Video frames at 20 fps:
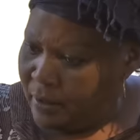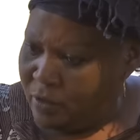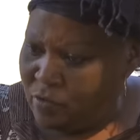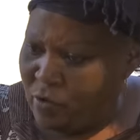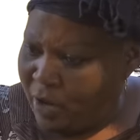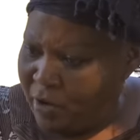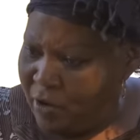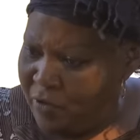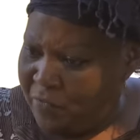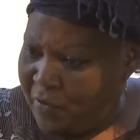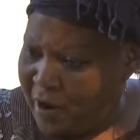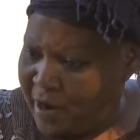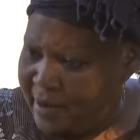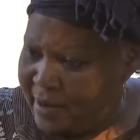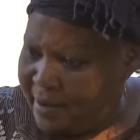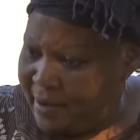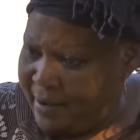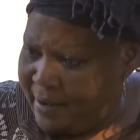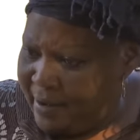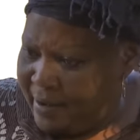You are not fine.
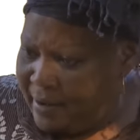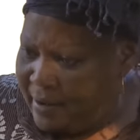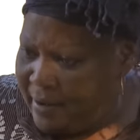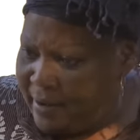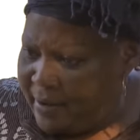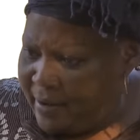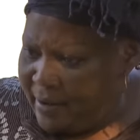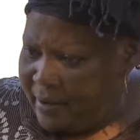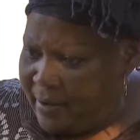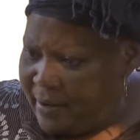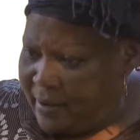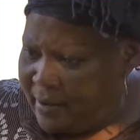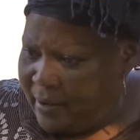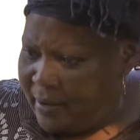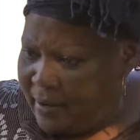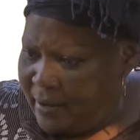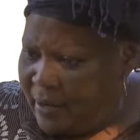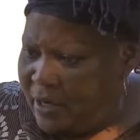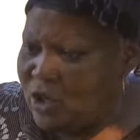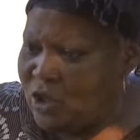
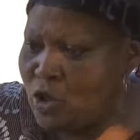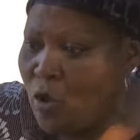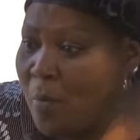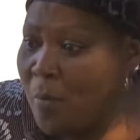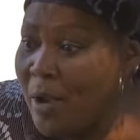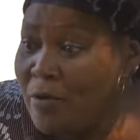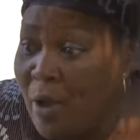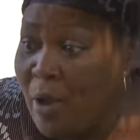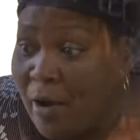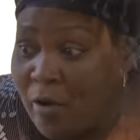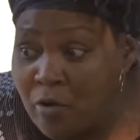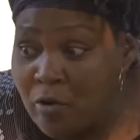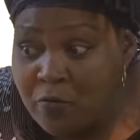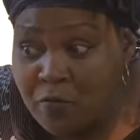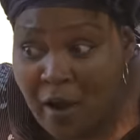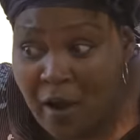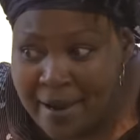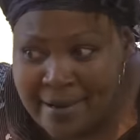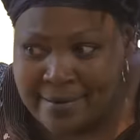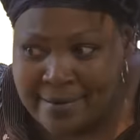Isioma, you are not
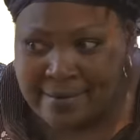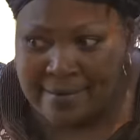fine.